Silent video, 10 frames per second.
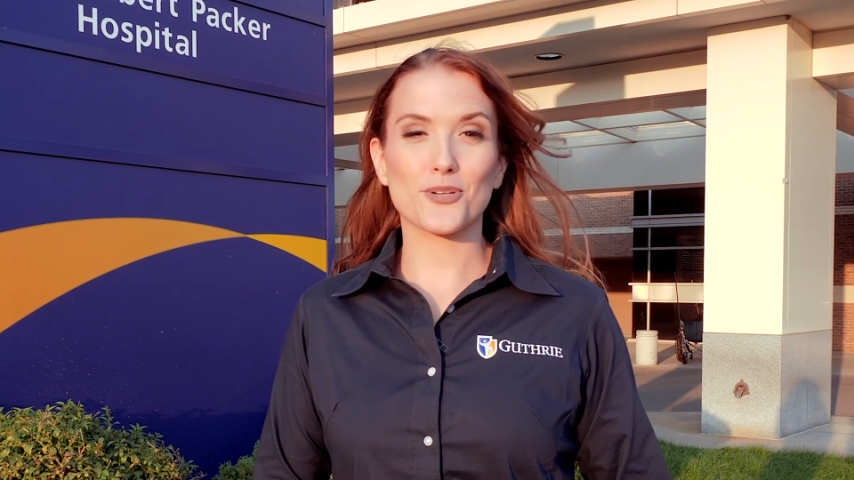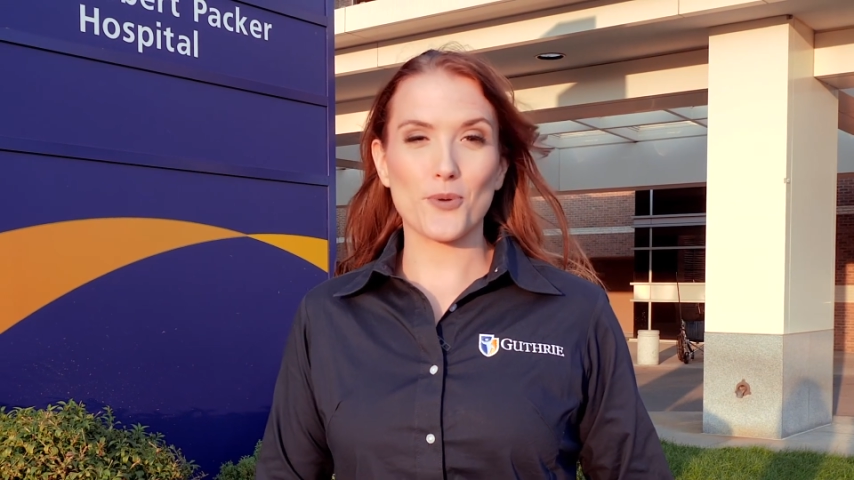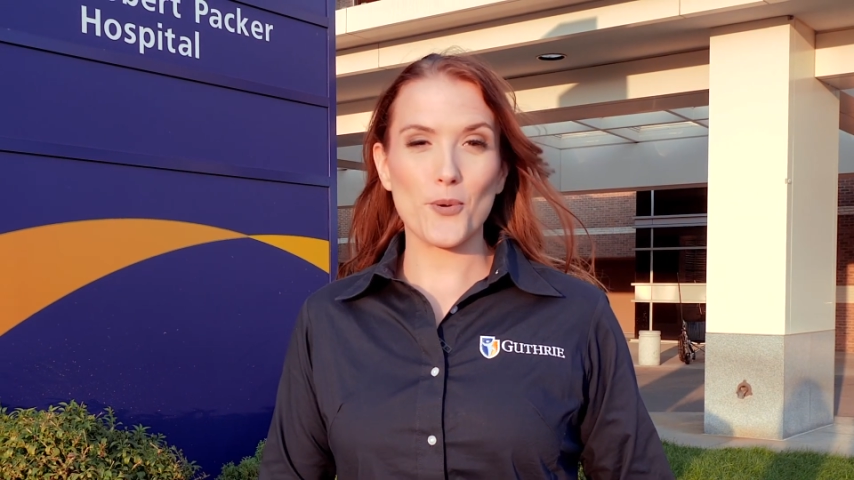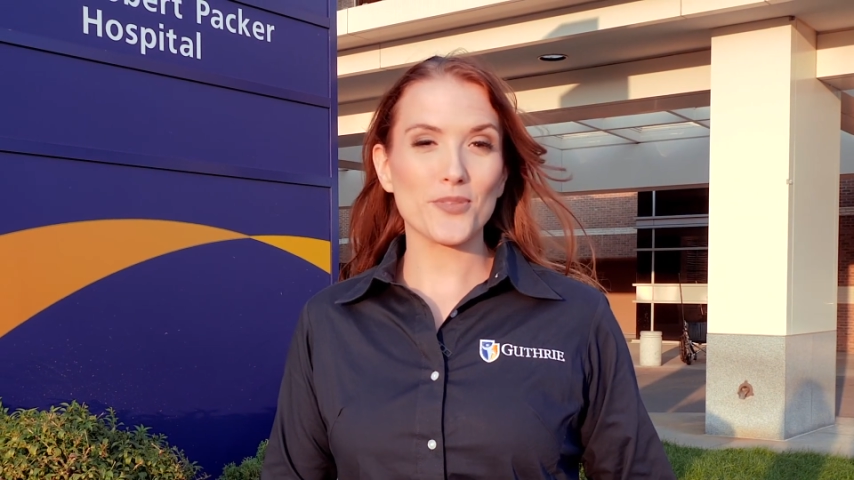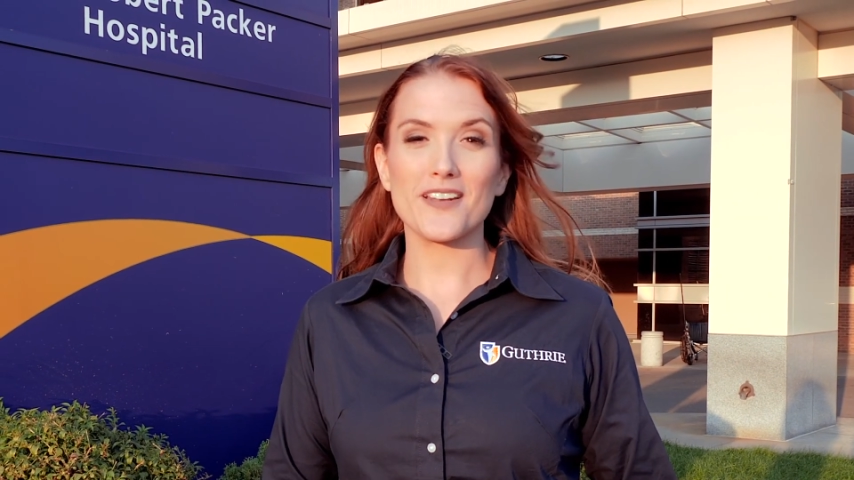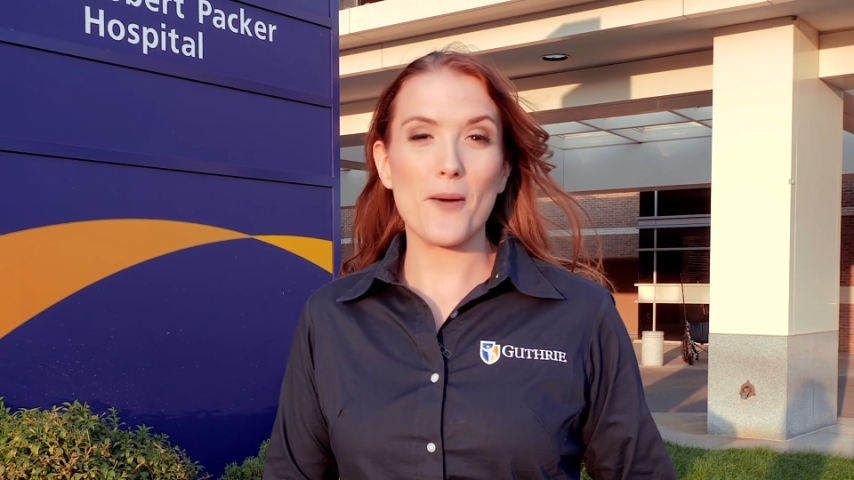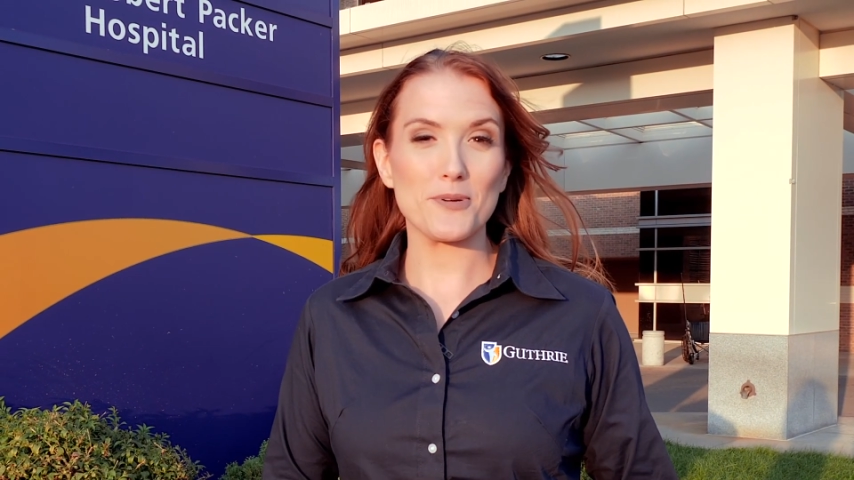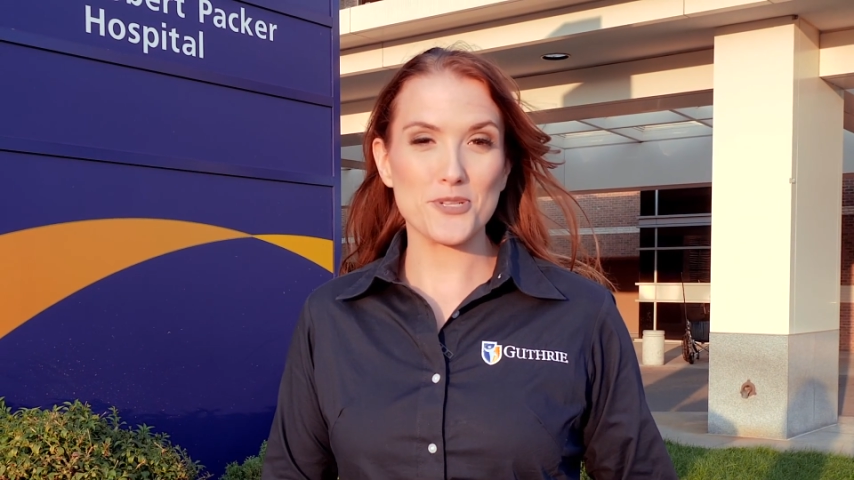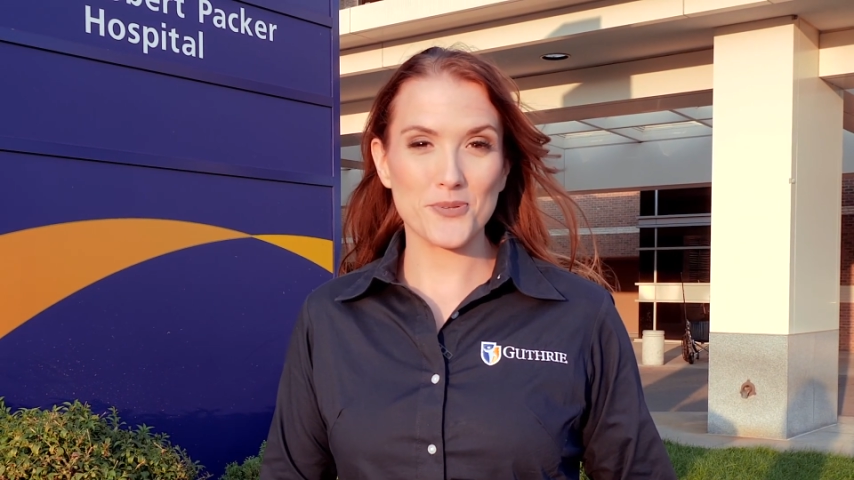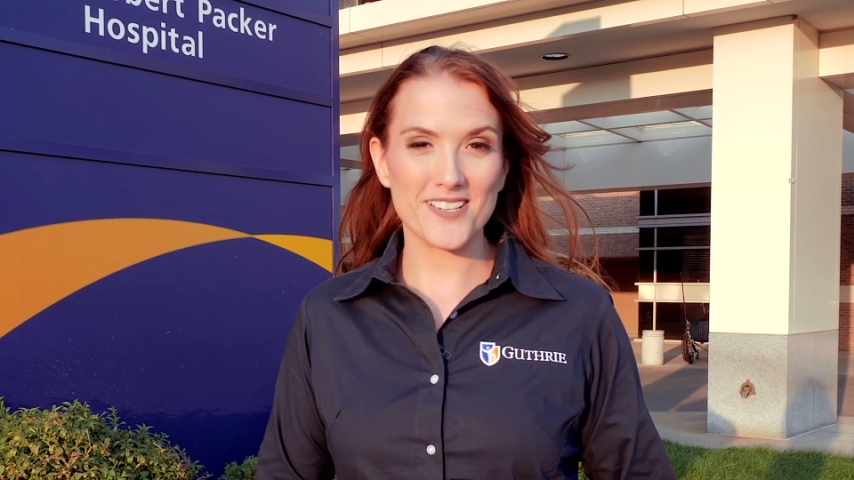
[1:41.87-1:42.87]
the growth and
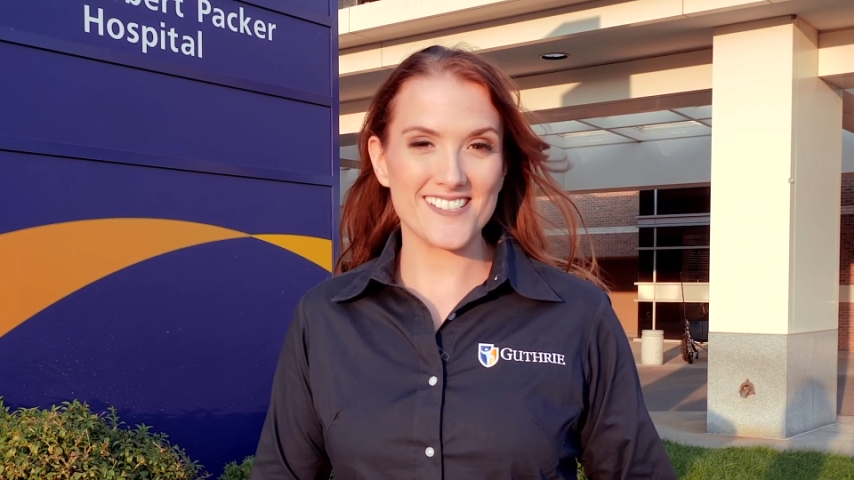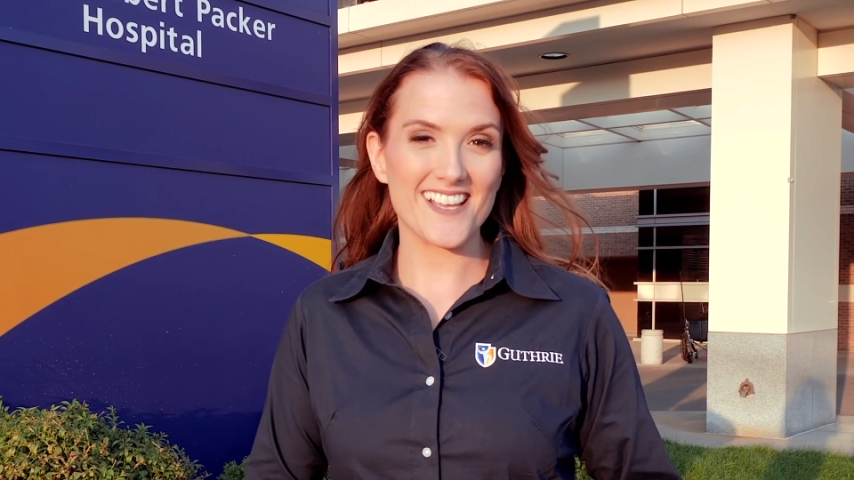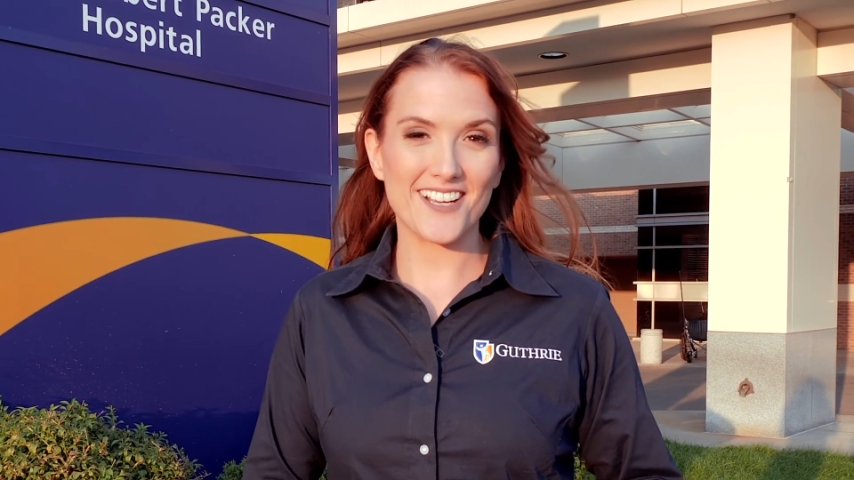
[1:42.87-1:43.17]
opportunities